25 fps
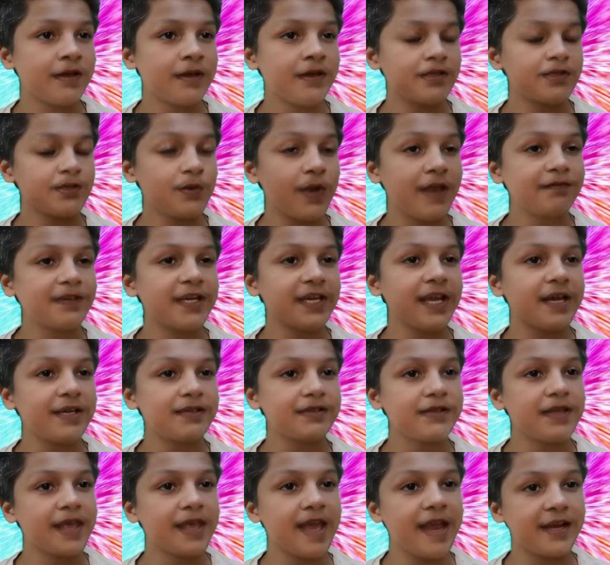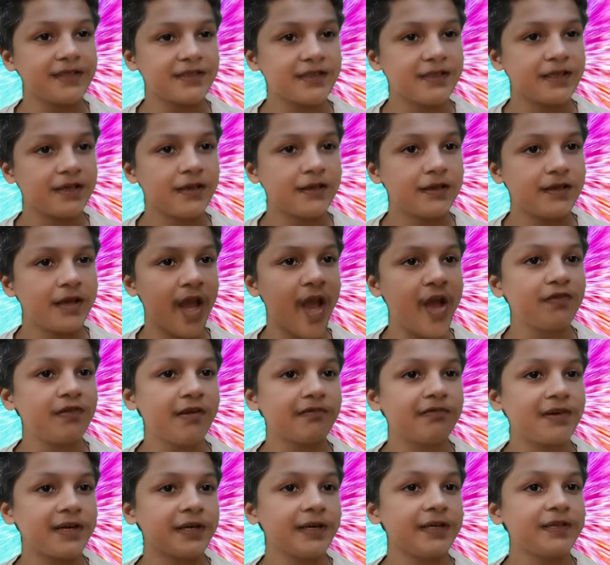So having asked that,
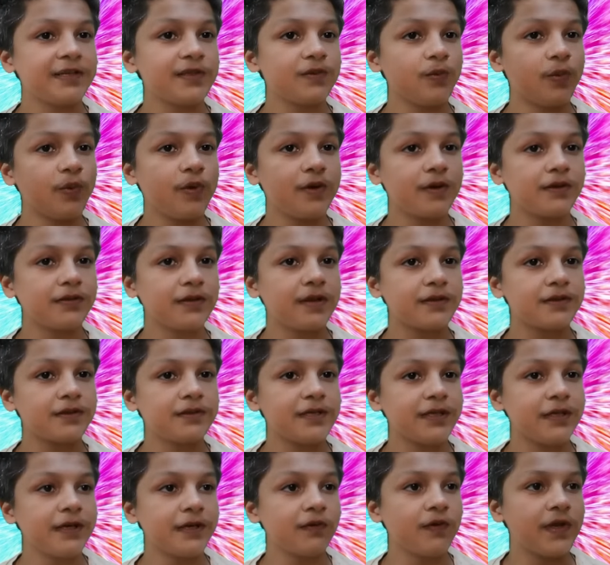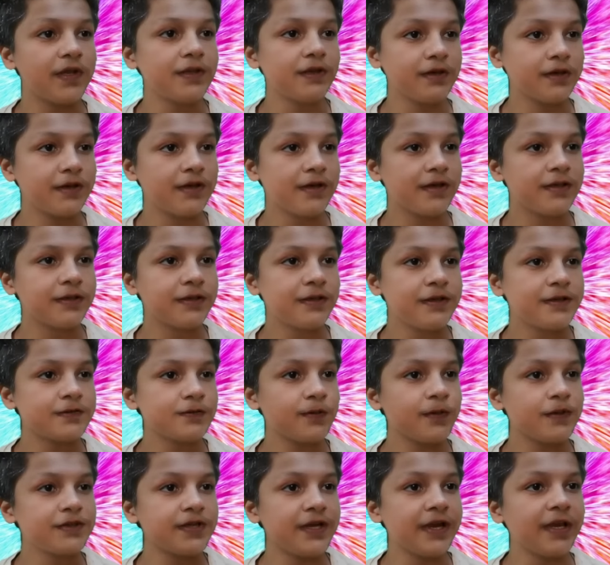however, it's worth considering whether
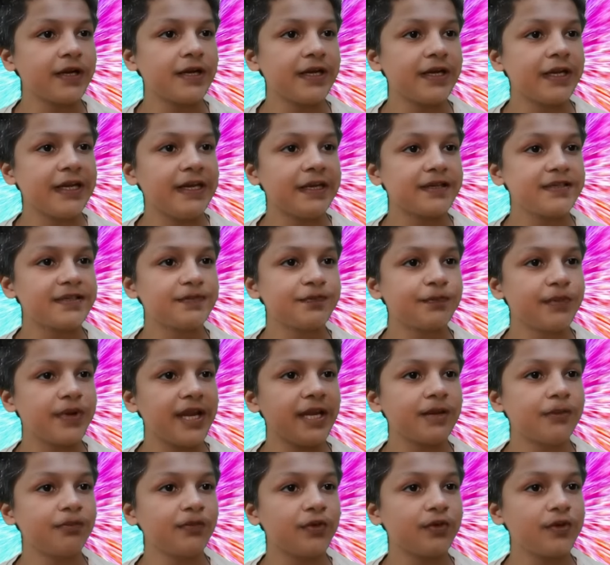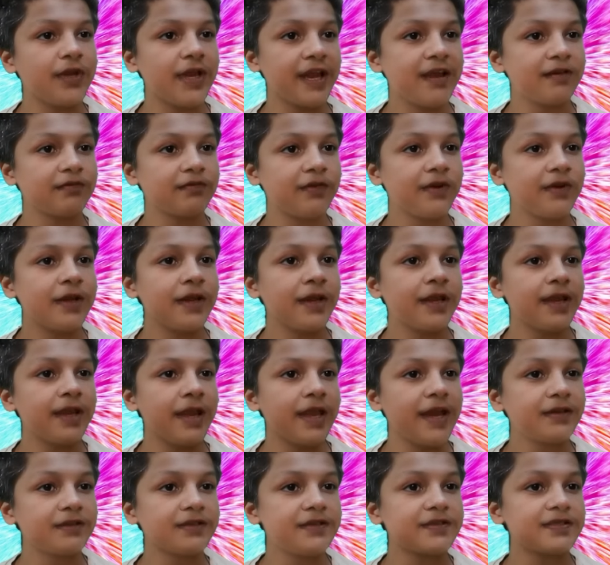Schwarzenegger in his prime could have
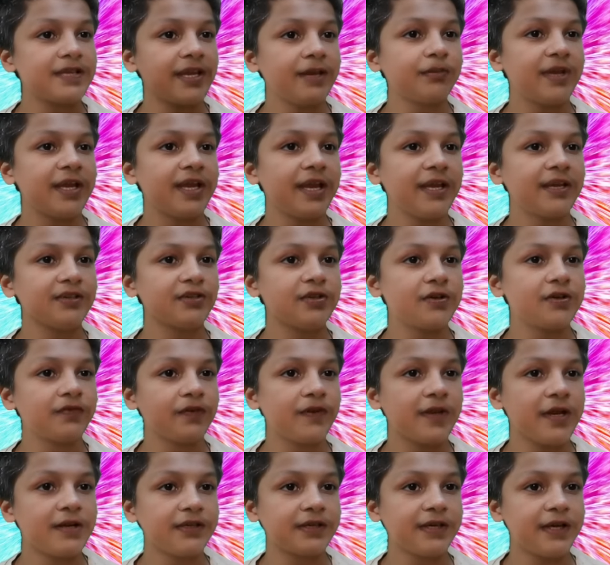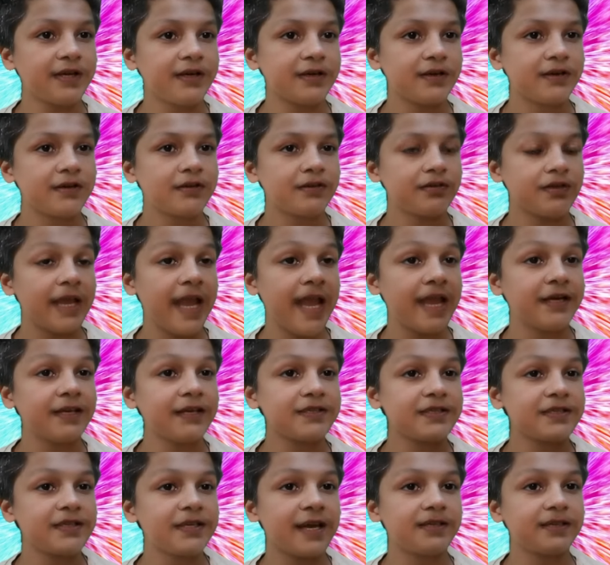had the same kind of career had he
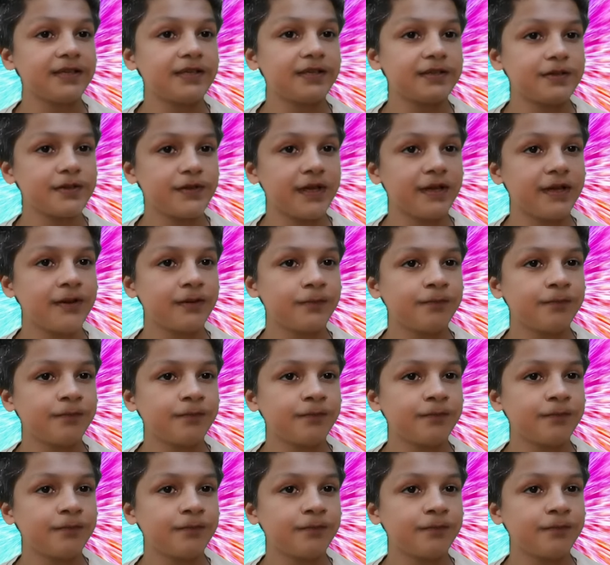started today.